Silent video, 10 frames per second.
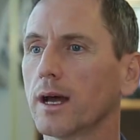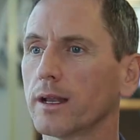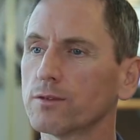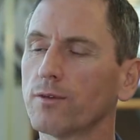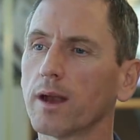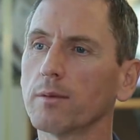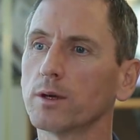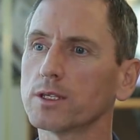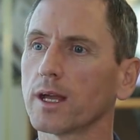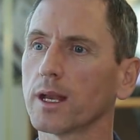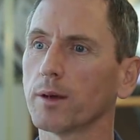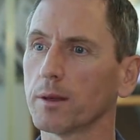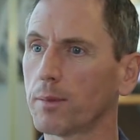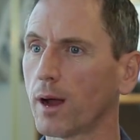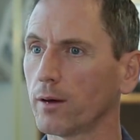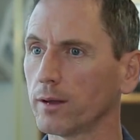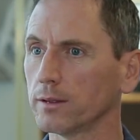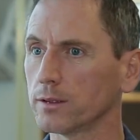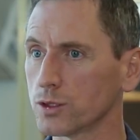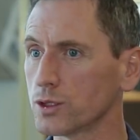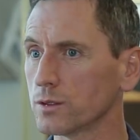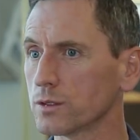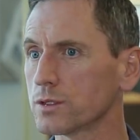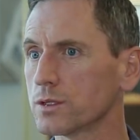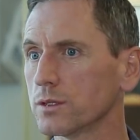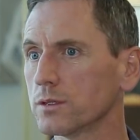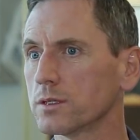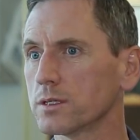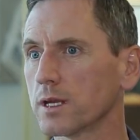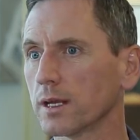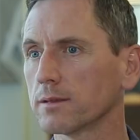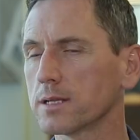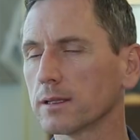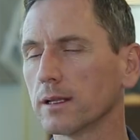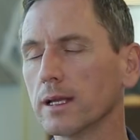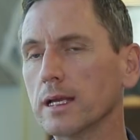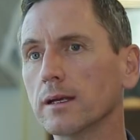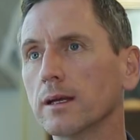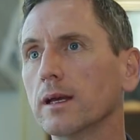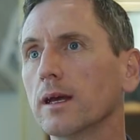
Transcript: and it's very much again about empowering the students to take the lead.